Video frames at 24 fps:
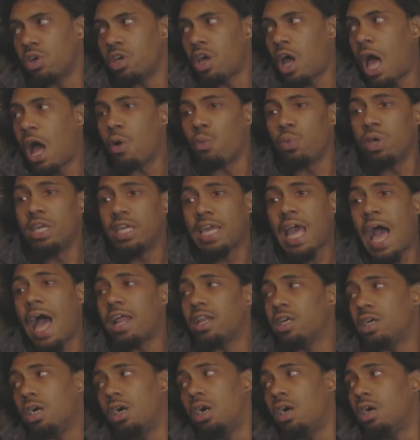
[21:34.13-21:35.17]
So yeah. we
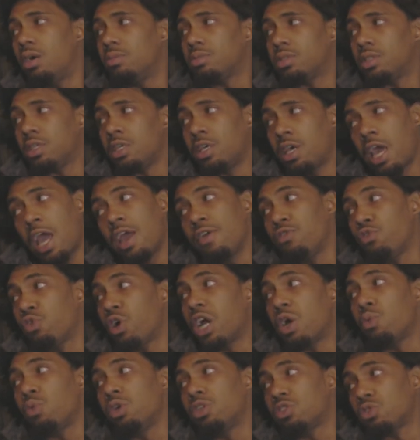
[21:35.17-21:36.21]
got the ups. In
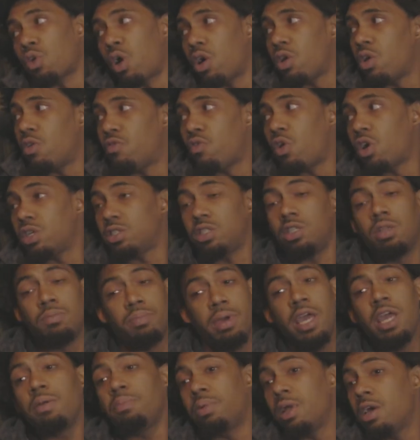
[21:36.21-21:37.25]
eighth grade, we started on
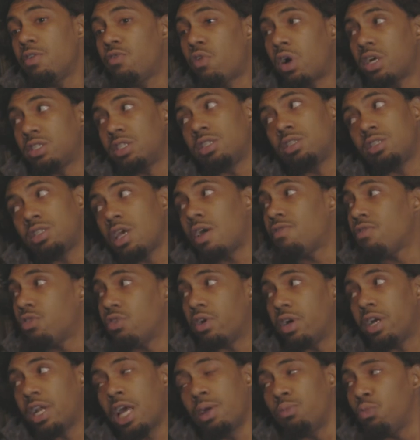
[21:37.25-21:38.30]
varsity. Bate played varsity
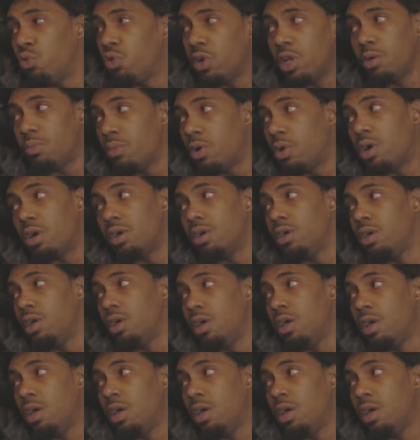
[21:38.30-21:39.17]
seventh grade. They moved him up.